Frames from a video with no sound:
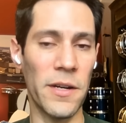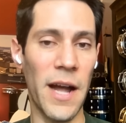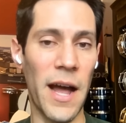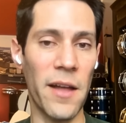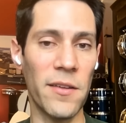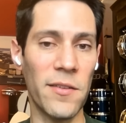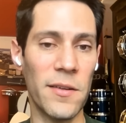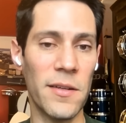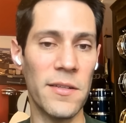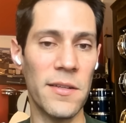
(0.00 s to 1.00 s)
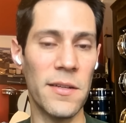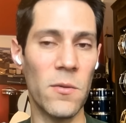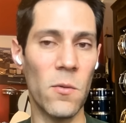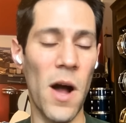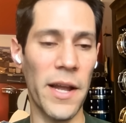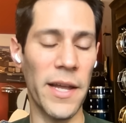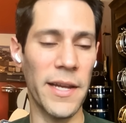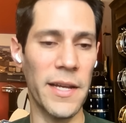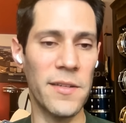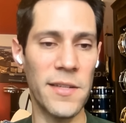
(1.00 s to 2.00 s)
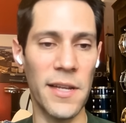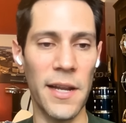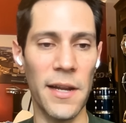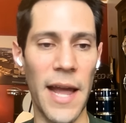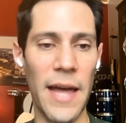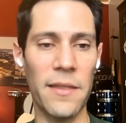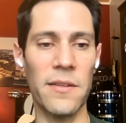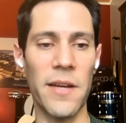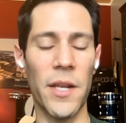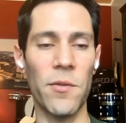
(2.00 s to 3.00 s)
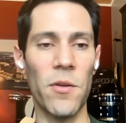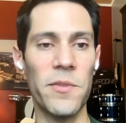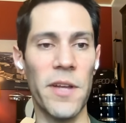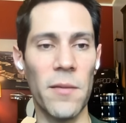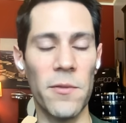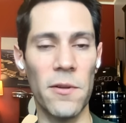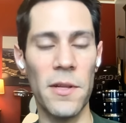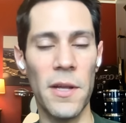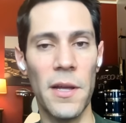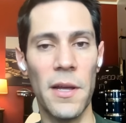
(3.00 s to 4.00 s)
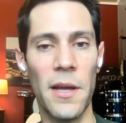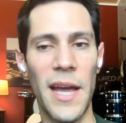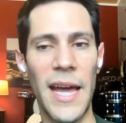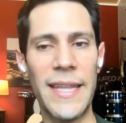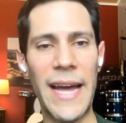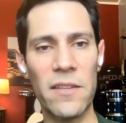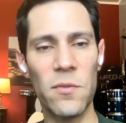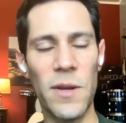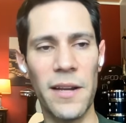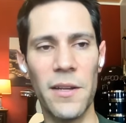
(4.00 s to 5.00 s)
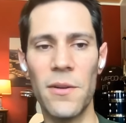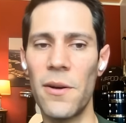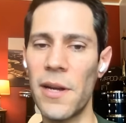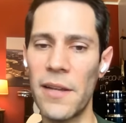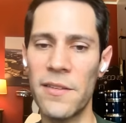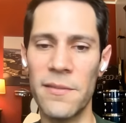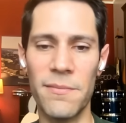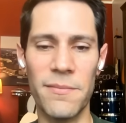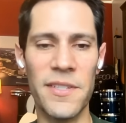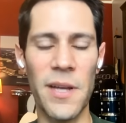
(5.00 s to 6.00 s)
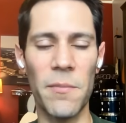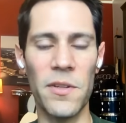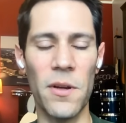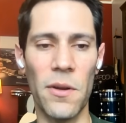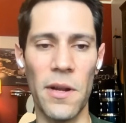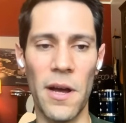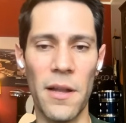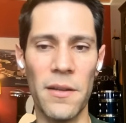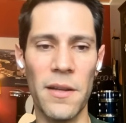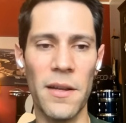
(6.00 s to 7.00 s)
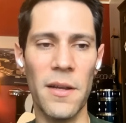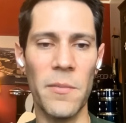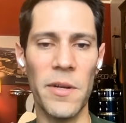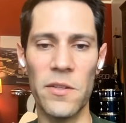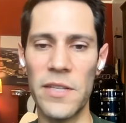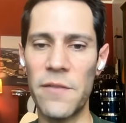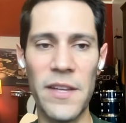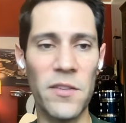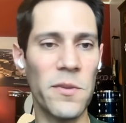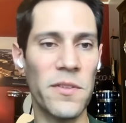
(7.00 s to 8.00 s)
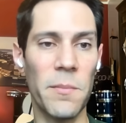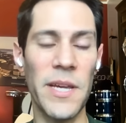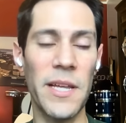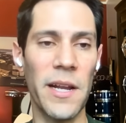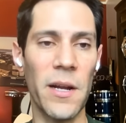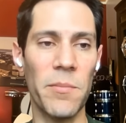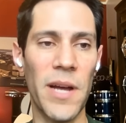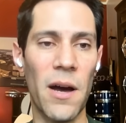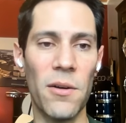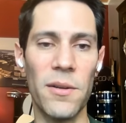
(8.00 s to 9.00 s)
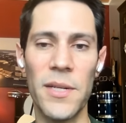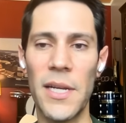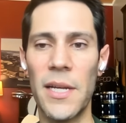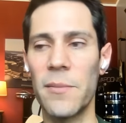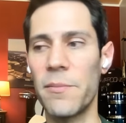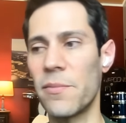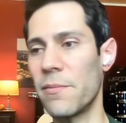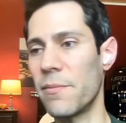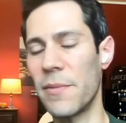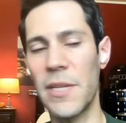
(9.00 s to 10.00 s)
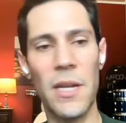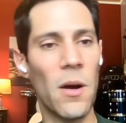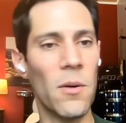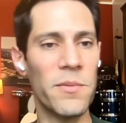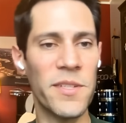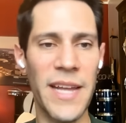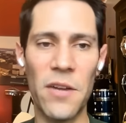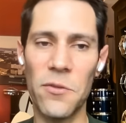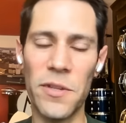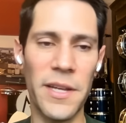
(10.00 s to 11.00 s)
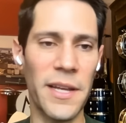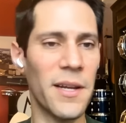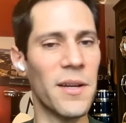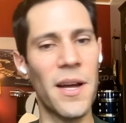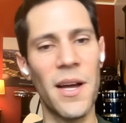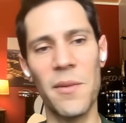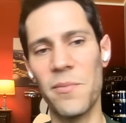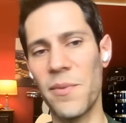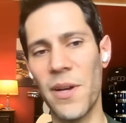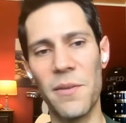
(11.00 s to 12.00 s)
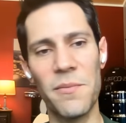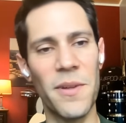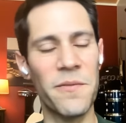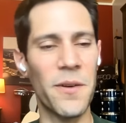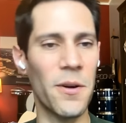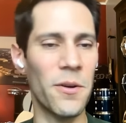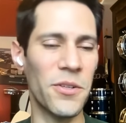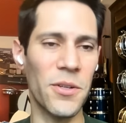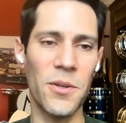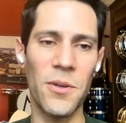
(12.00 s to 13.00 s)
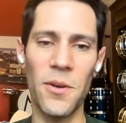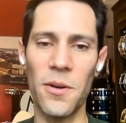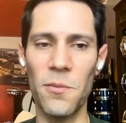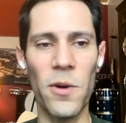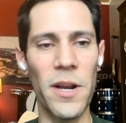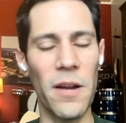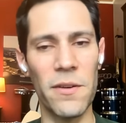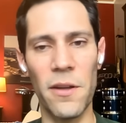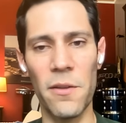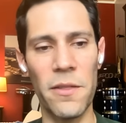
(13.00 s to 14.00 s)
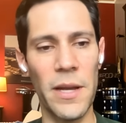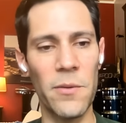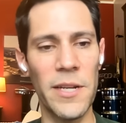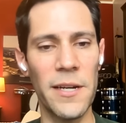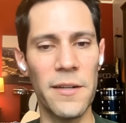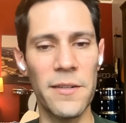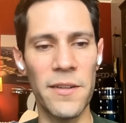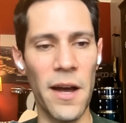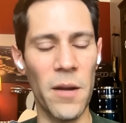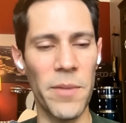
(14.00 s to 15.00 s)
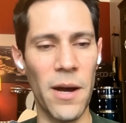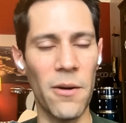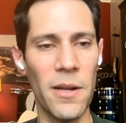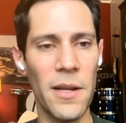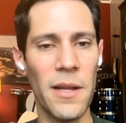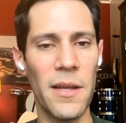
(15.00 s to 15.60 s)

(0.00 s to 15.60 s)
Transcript: other guys walking in and sitting at the dining room table. And that's when I knew, okay, something's going on. Because if this was a meeting about, you know, scheduling a photo shoot or whatever other thing we needed to talk about,